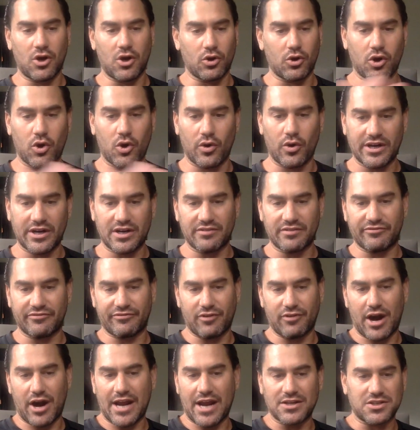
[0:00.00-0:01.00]
going to
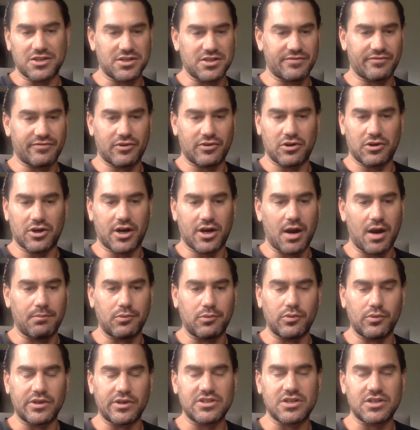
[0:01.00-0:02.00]
France for a
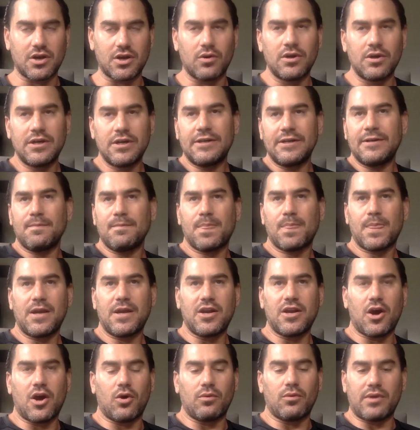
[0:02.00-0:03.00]
couple weeks. So,
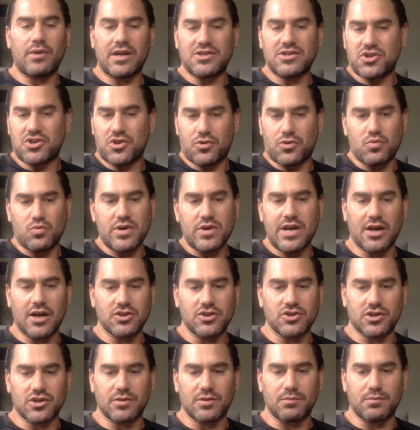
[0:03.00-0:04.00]
it's
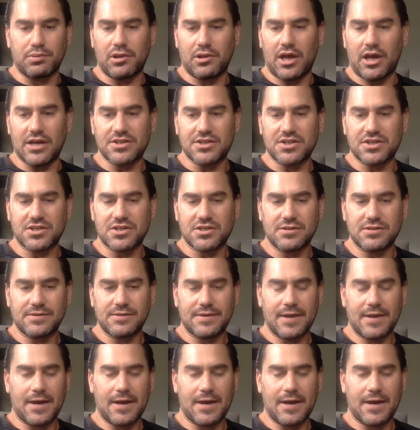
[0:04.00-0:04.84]
300 plus.